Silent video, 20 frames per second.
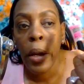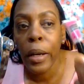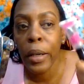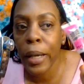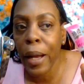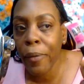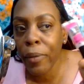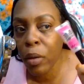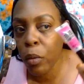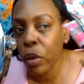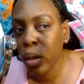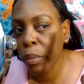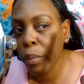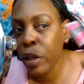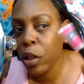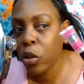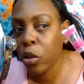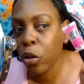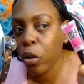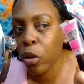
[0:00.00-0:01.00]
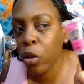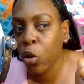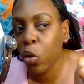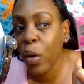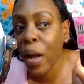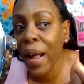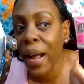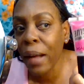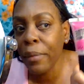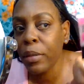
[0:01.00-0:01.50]
definitely want to make sure
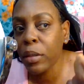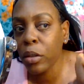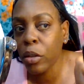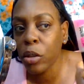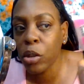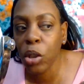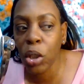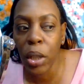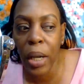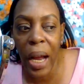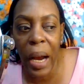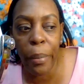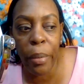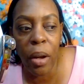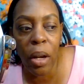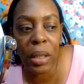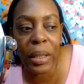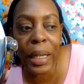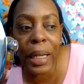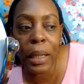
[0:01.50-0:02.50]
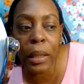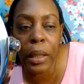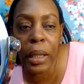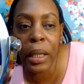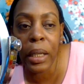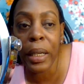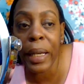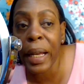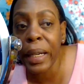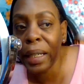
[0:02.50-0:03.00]
you have this onto your eyebrows and
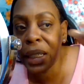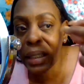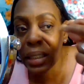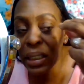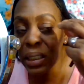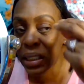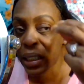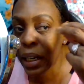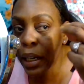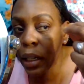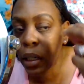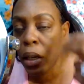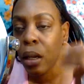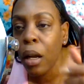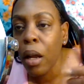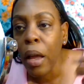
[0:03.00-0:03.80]
then let it sit